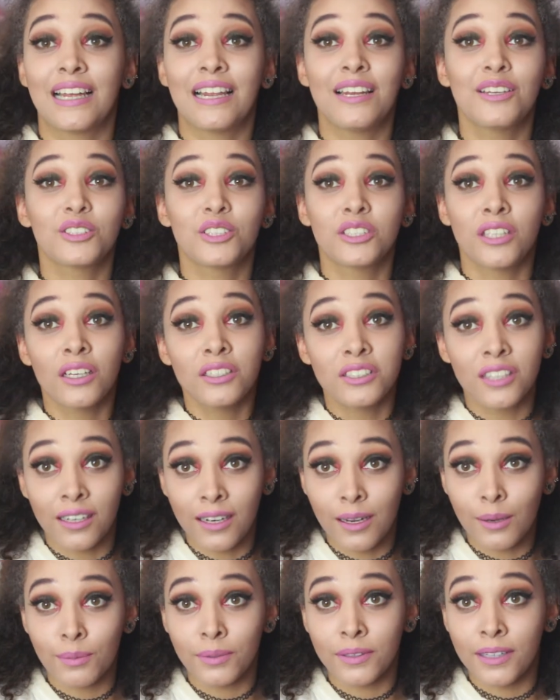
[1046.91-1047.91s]
I look so done
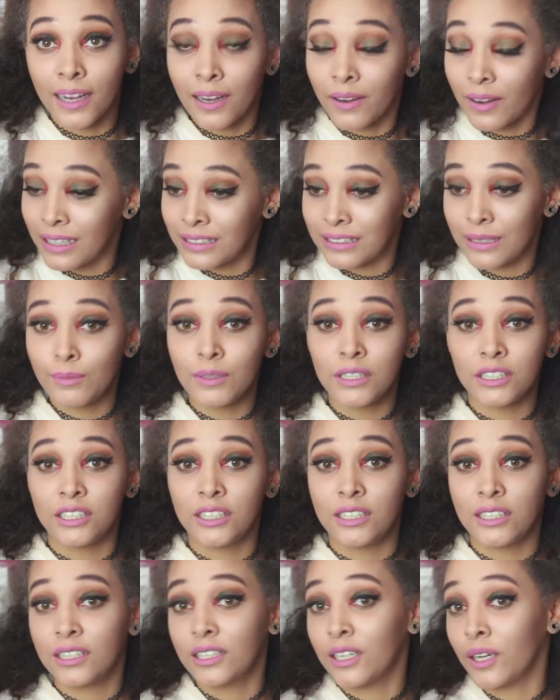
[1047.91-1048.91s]
up now and I'm
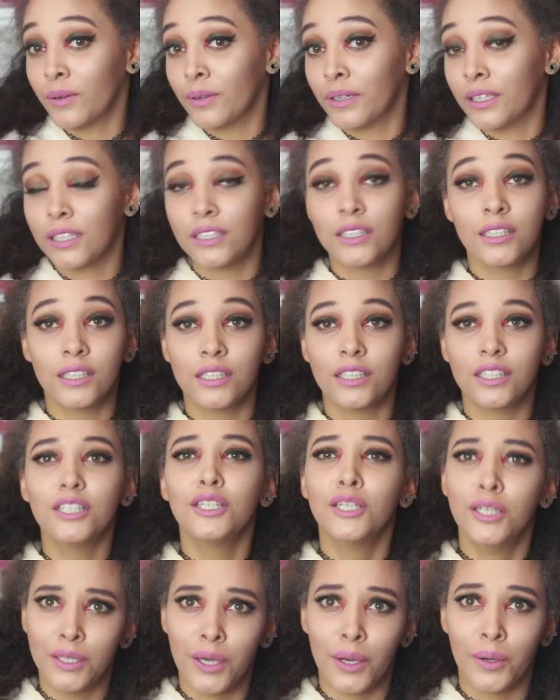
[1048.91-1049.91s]
literally going
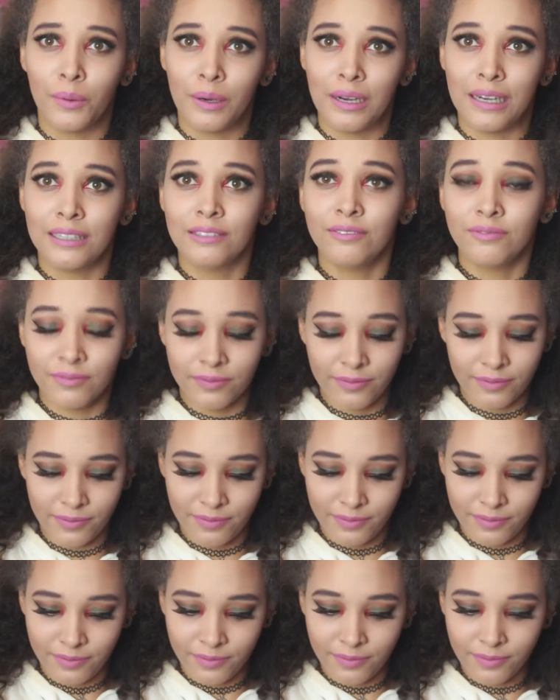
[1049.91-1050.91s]
nowhere.
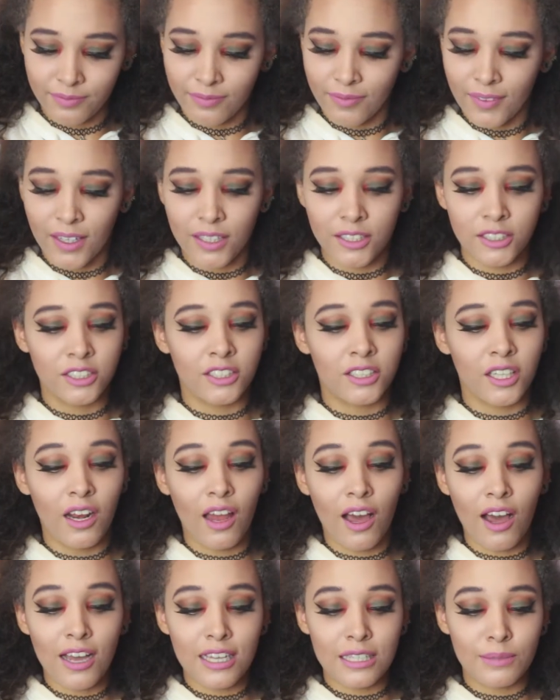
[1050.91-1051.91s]
So
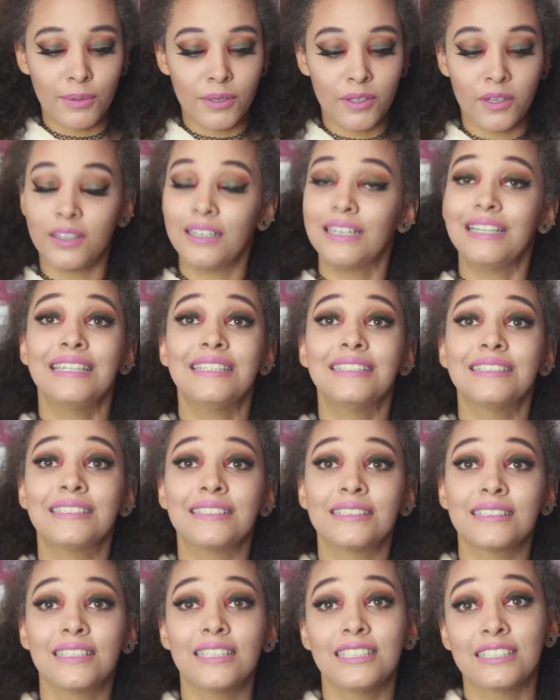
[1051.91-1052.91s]
last but not least
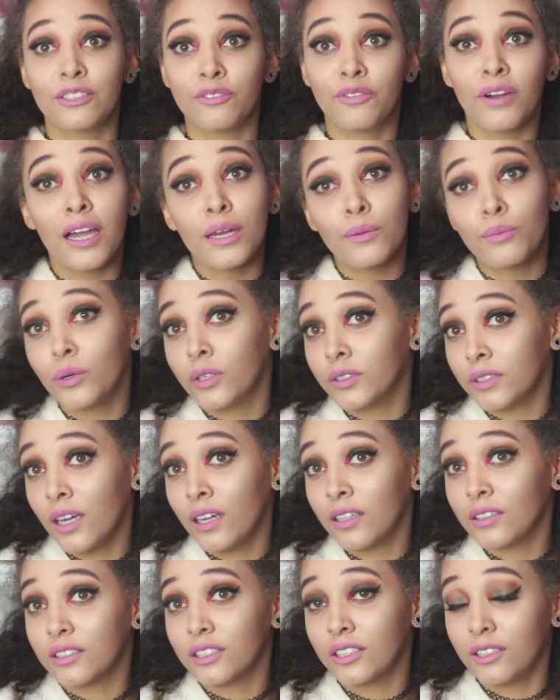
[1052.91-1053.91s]
is the final
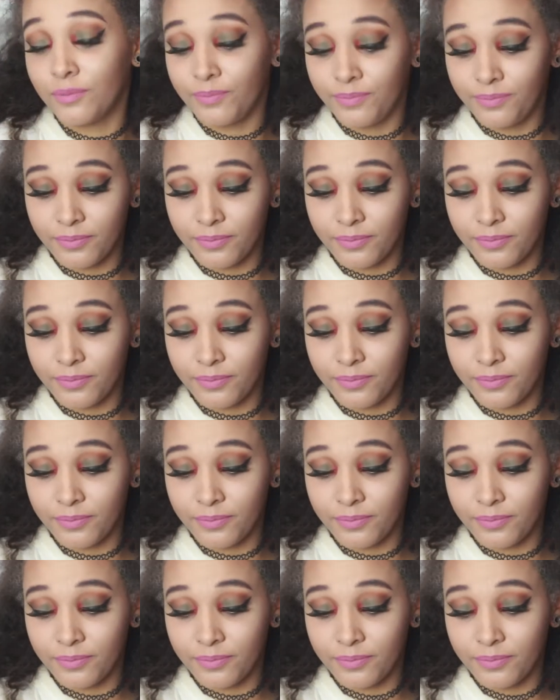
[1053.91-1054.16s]
product.